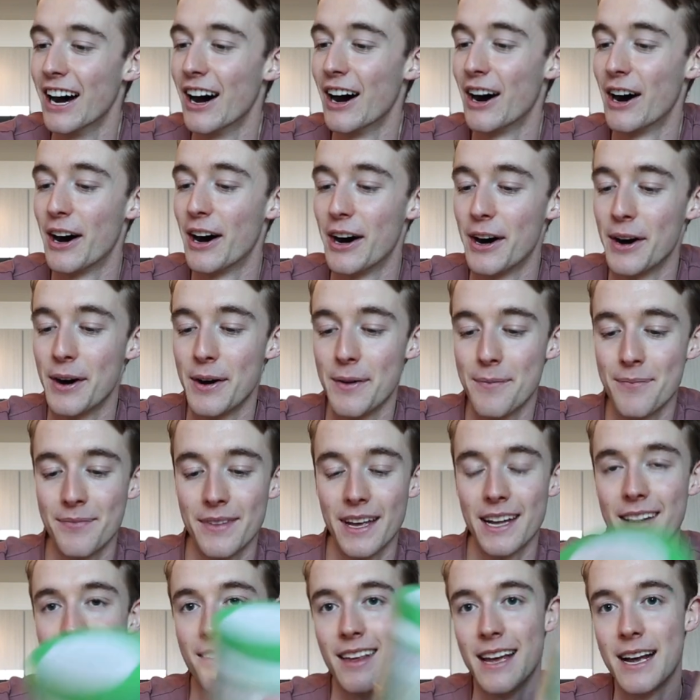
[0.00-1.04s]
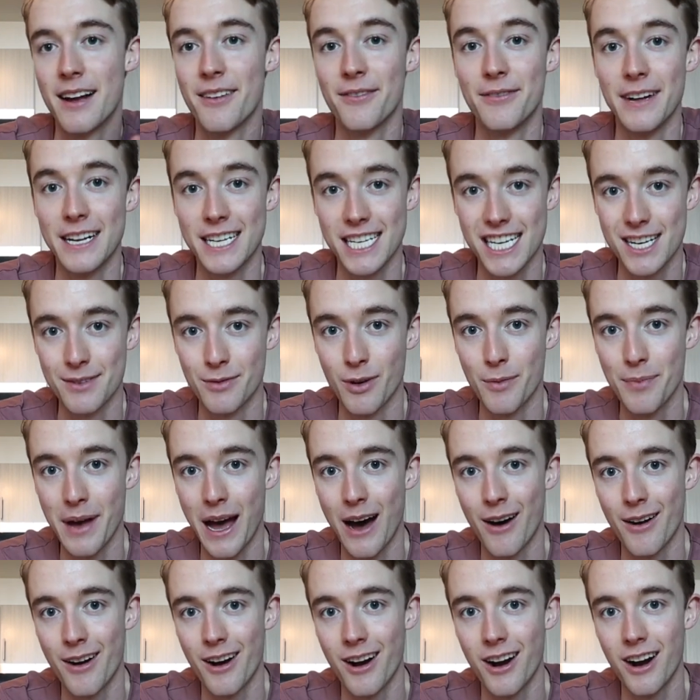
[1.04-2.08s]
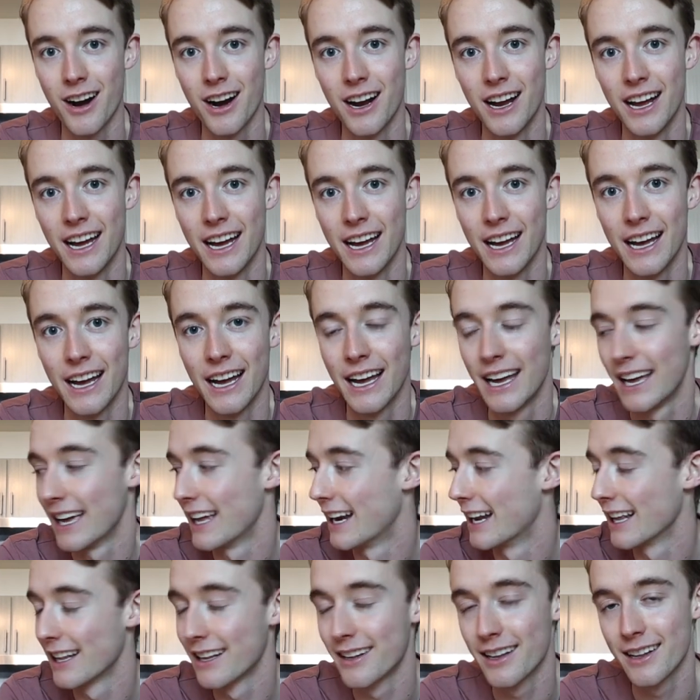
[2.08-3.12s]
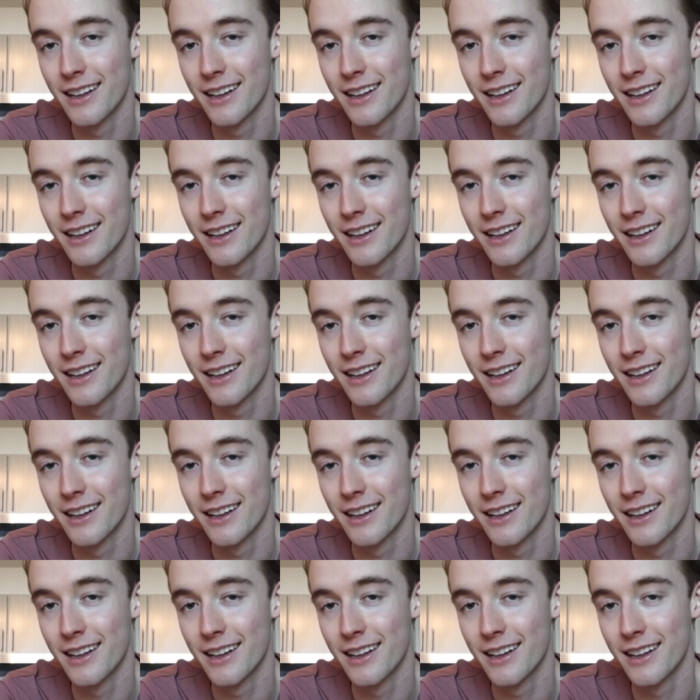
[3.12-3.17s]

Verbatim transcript: Um, it's like vegetable powder, and it